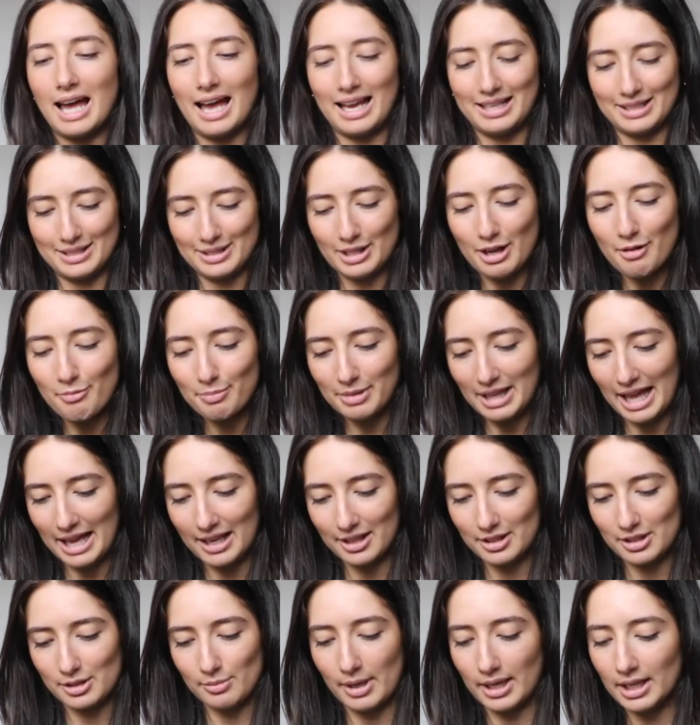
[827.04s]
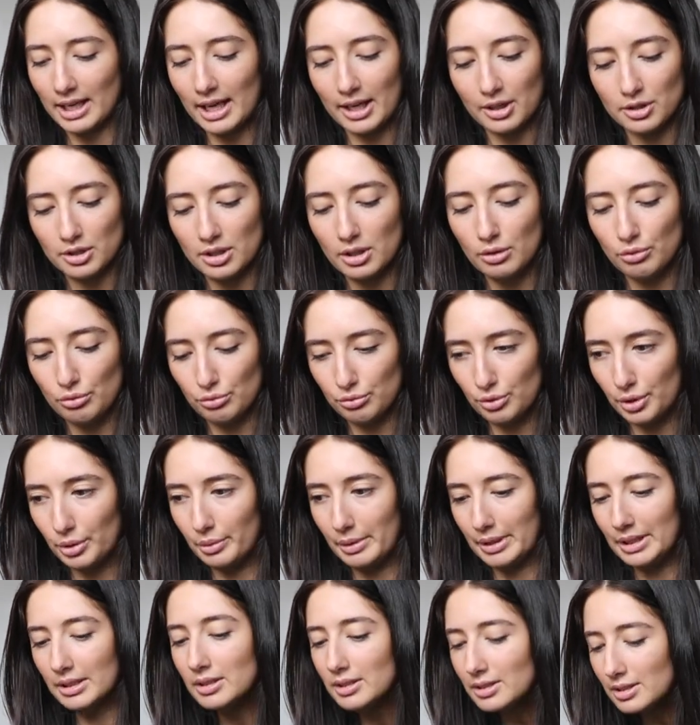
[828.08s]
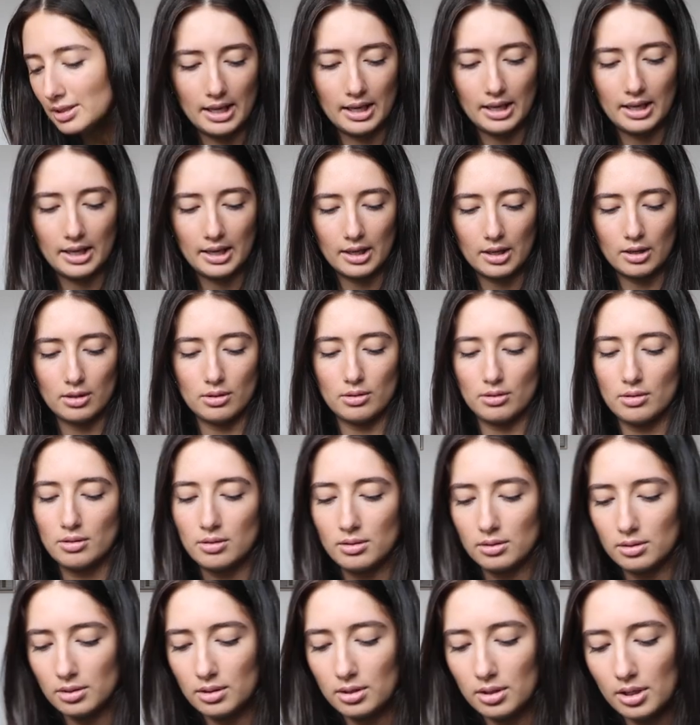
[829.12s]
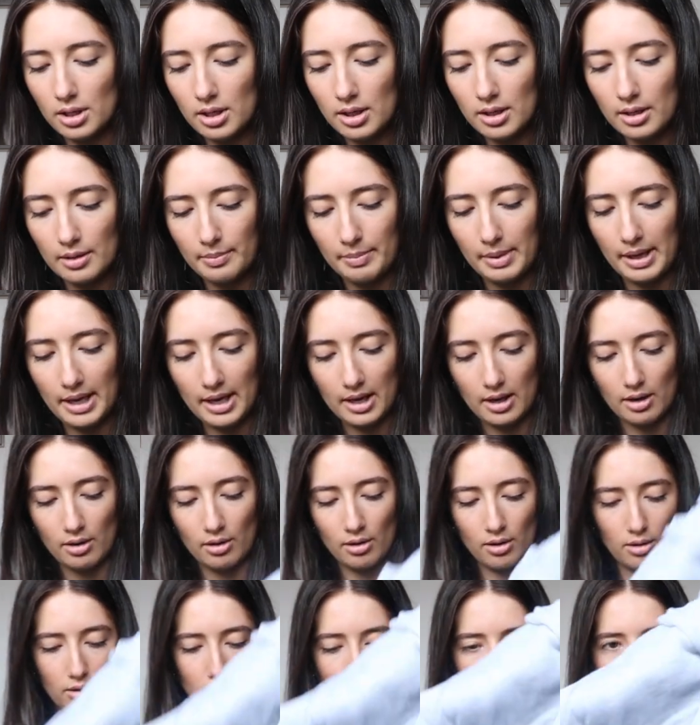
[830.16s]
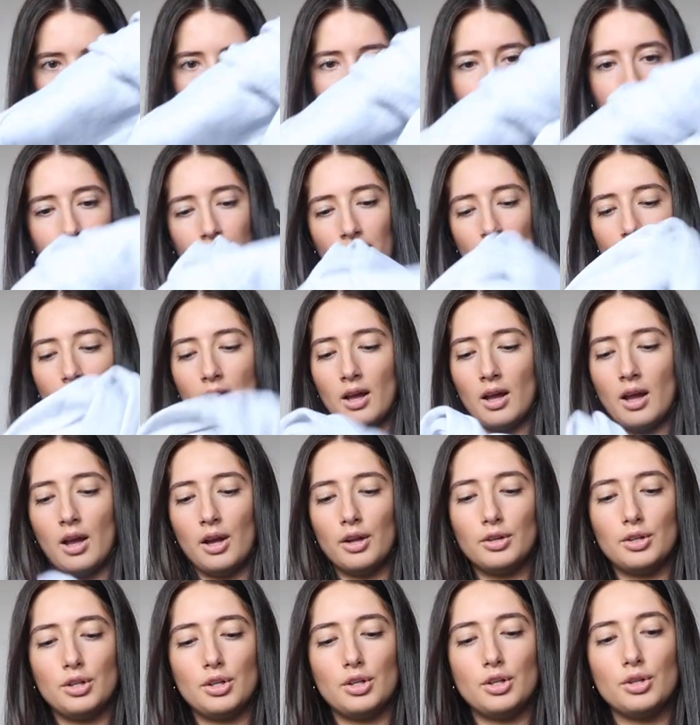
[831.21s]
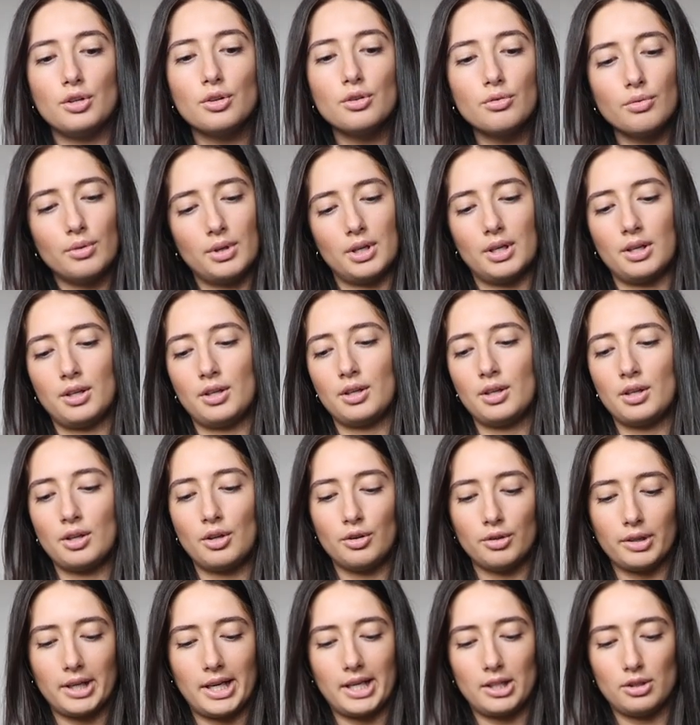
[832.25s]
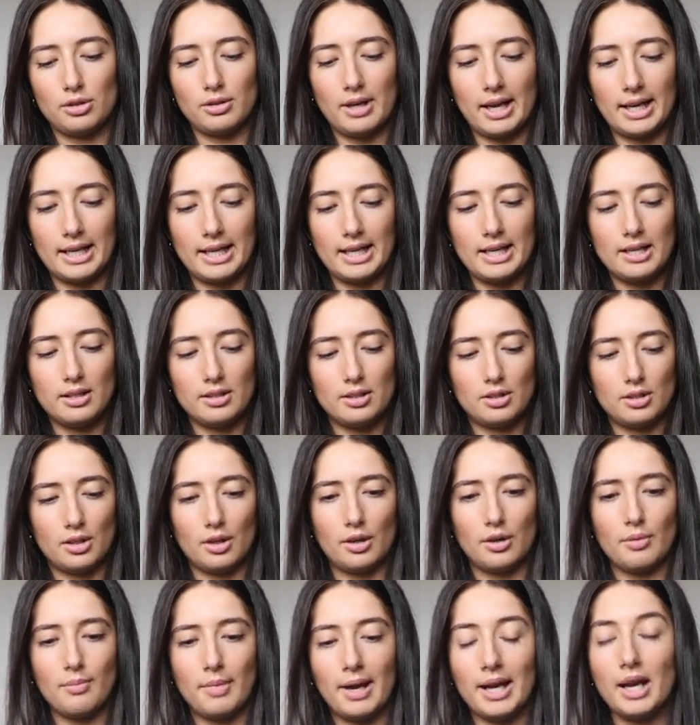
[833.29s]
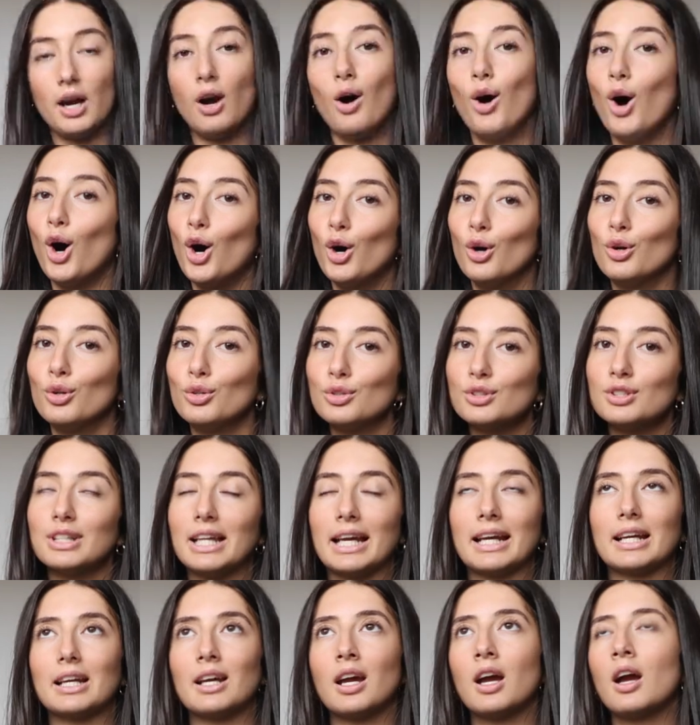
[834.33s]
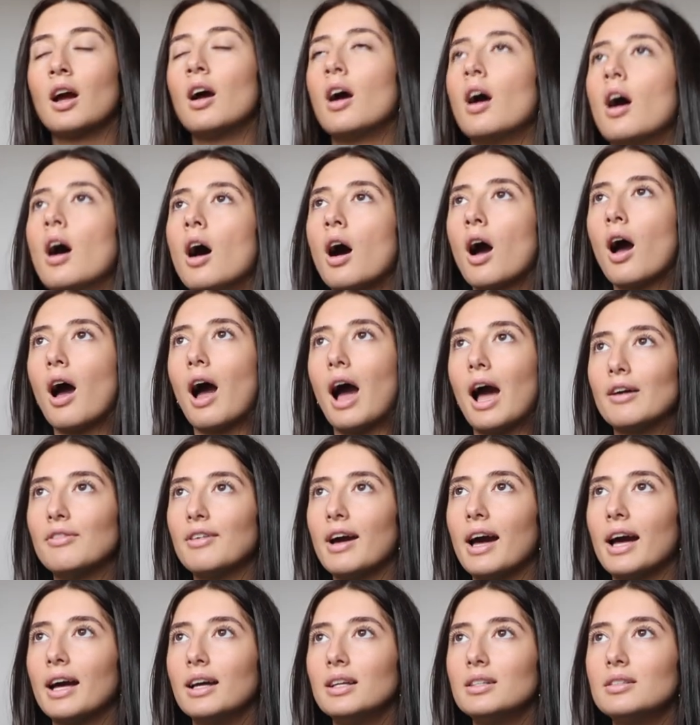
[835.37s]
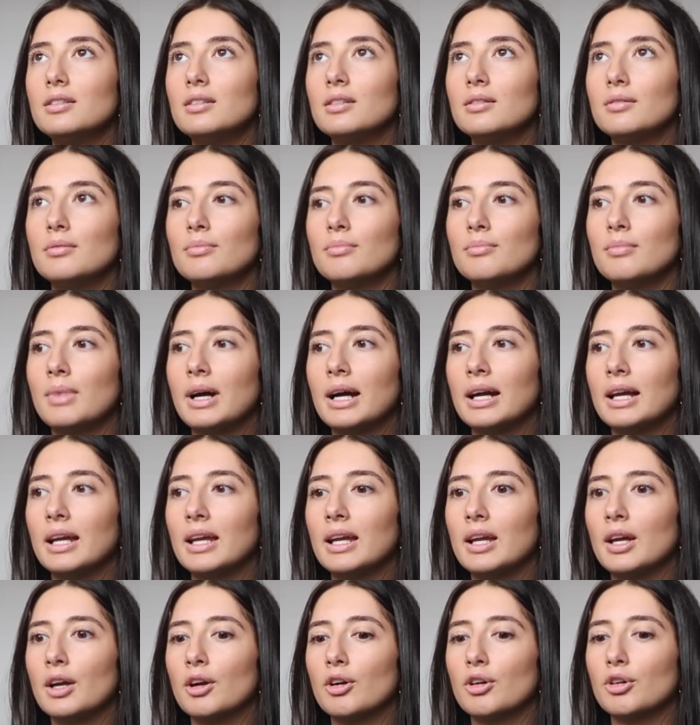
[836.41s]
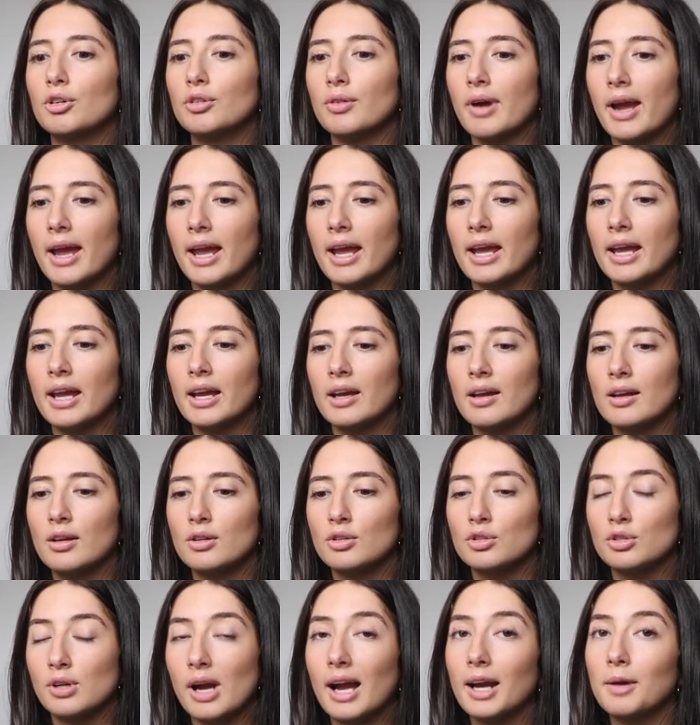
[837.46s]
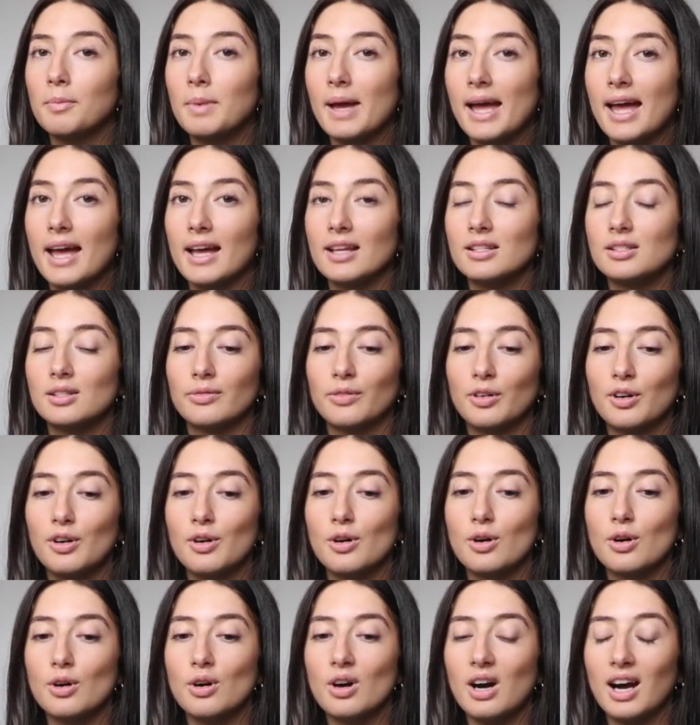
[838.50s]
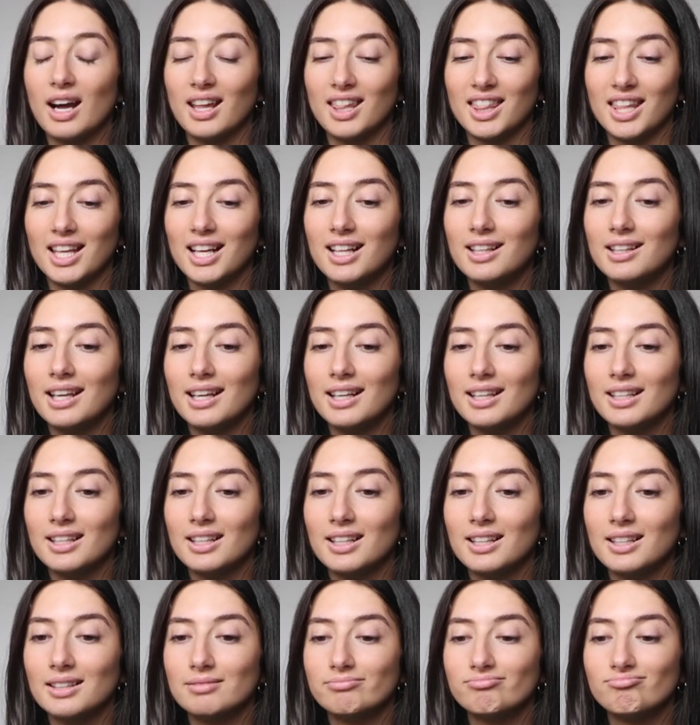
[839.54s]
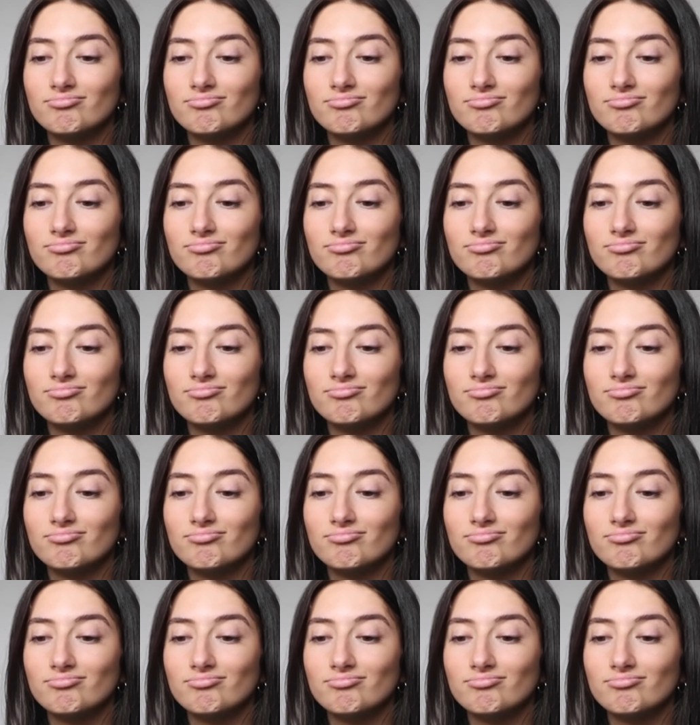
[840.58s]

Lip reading: I just got black because mine actually ruined. Then I got a pair of new gray trackies. So my old, like, I've had my gray track pants for I think like